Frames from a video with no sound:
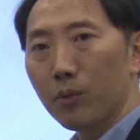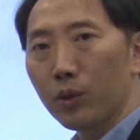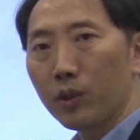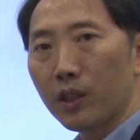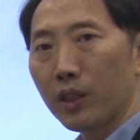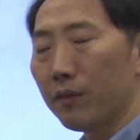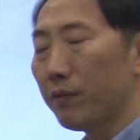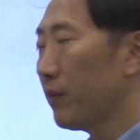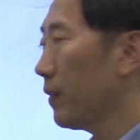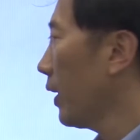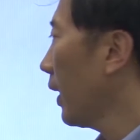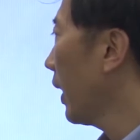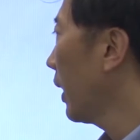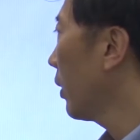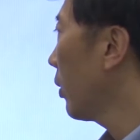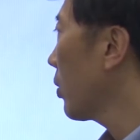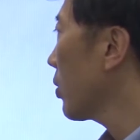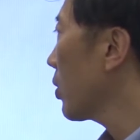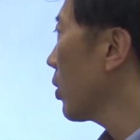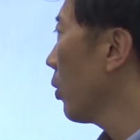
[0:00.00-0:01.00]
motif and
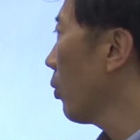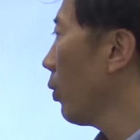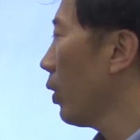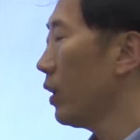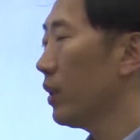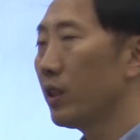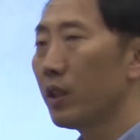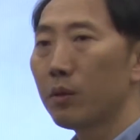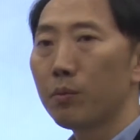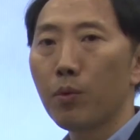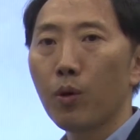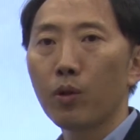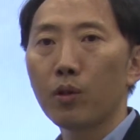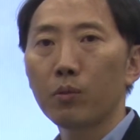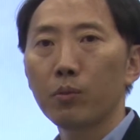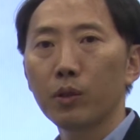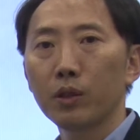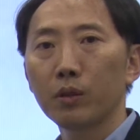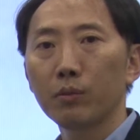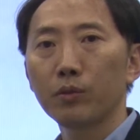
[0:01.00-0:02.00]
also one reporter
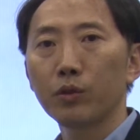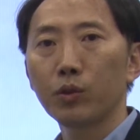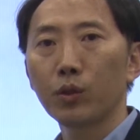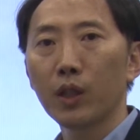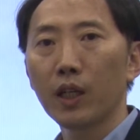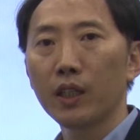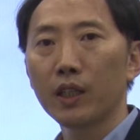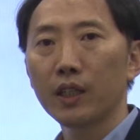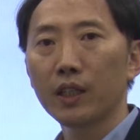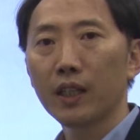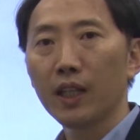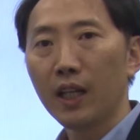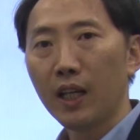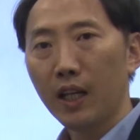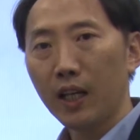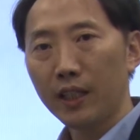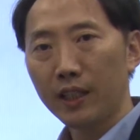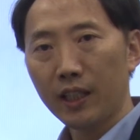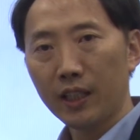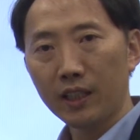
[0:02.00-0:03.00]
motif together
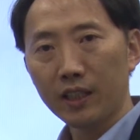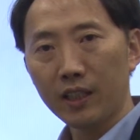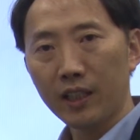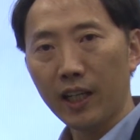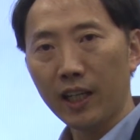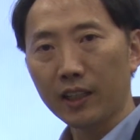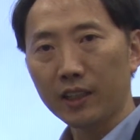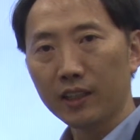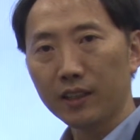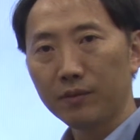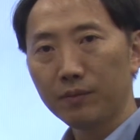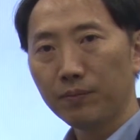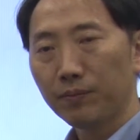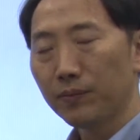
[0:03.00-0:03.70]
and then connect.